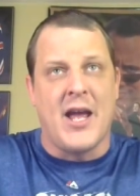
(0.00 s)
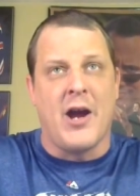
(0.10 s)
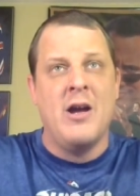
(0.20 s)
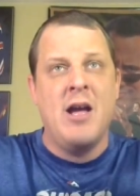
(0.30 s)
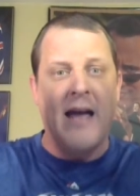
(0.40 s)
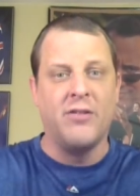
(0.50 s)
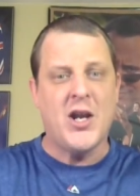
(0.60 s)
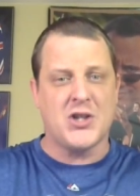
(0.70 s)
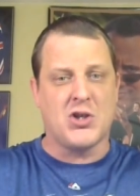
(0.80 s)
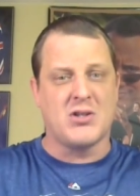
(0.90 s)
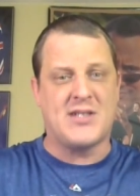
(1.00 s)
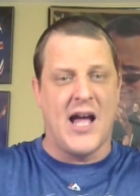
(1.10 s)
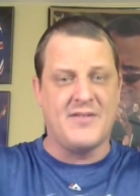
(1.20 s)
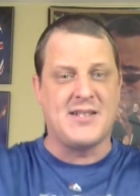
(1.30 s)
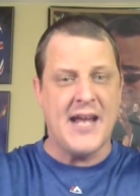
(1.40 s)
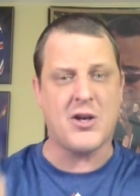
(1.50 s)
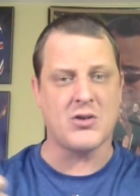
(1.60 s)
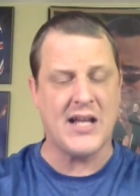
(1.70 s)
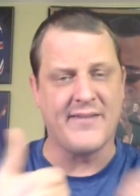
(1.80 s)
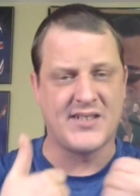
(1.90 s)
and look at yourselves and take
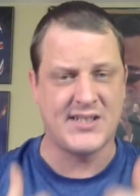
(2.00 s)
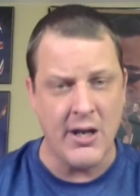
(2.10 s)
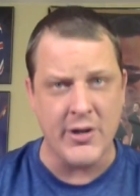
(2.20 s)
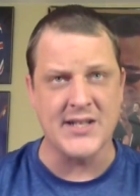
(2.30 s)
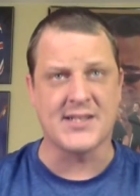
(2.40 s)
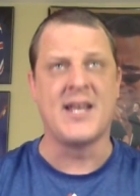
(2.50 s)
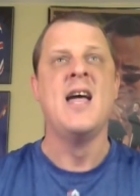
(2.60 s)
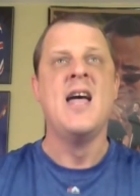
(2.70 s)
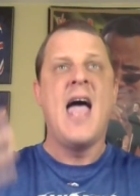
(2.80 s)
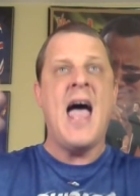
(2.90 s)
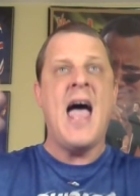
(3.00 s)
yourselves seriously, having